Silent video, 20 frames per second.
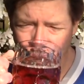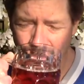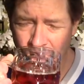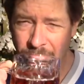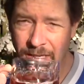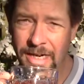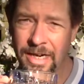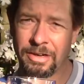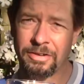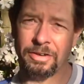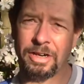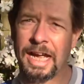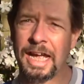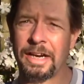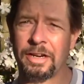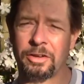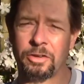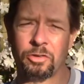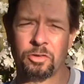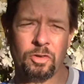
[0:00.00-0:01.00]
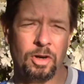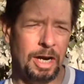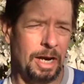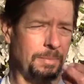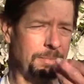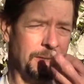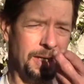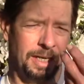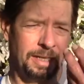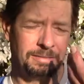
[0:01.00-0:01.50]
And I don't know how to
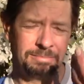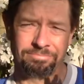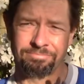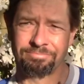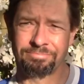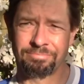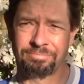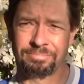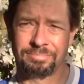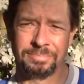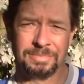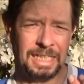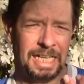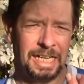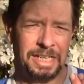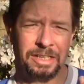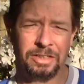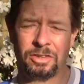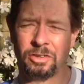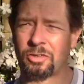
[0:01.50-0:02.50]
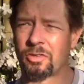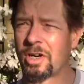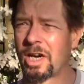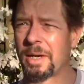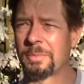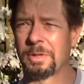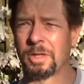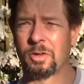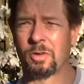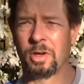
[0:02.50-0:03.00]
describe that. How do you
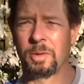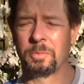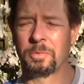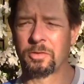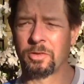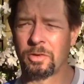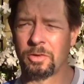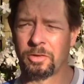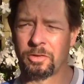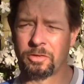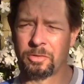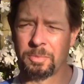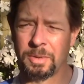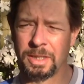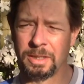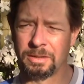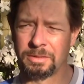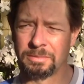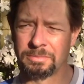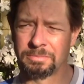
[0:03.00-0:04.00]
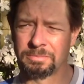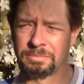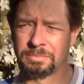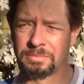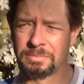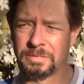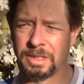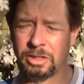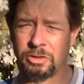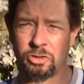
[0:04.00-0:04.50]
describe a cream soda smell?
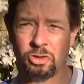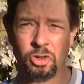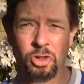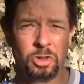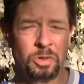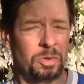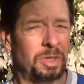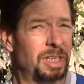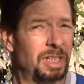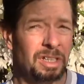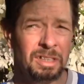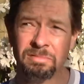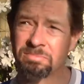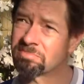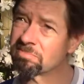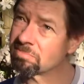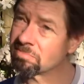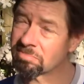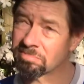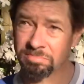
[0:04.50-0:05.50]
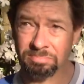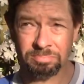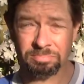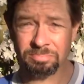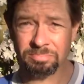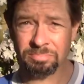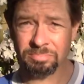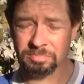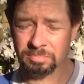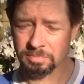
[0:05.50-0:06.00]
like sugary,
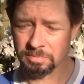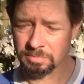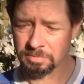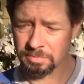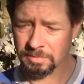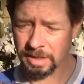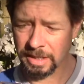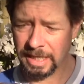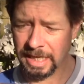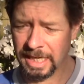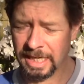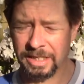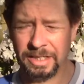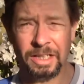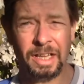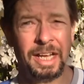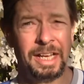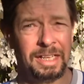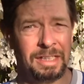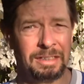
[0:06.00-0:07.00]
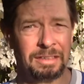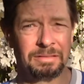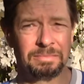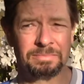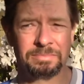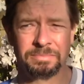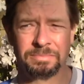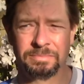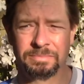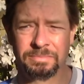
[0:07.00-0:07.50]
candy-like,
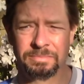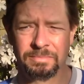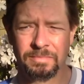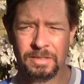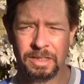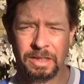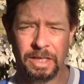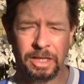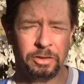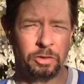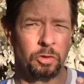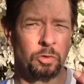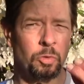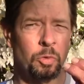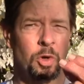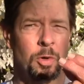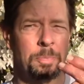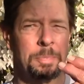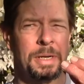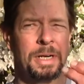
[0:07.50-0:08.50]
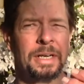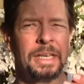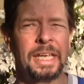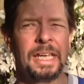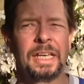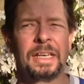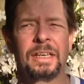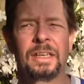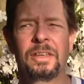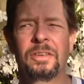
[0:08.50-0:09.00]
like those root beer
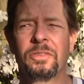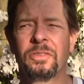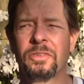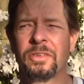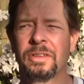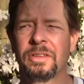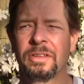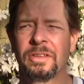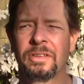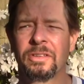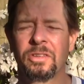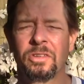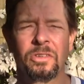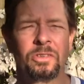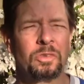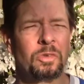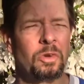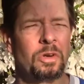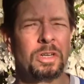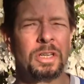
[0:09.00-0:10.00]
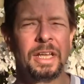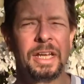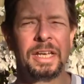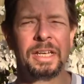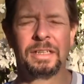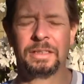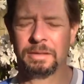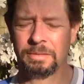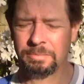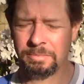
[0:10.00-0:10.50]
candies, sort of like,
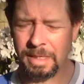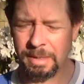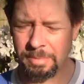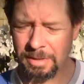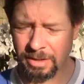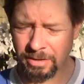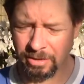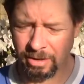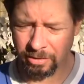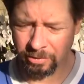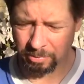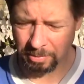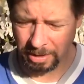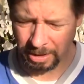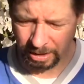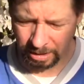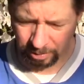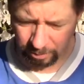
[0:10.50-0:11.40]
maybe it does smell like a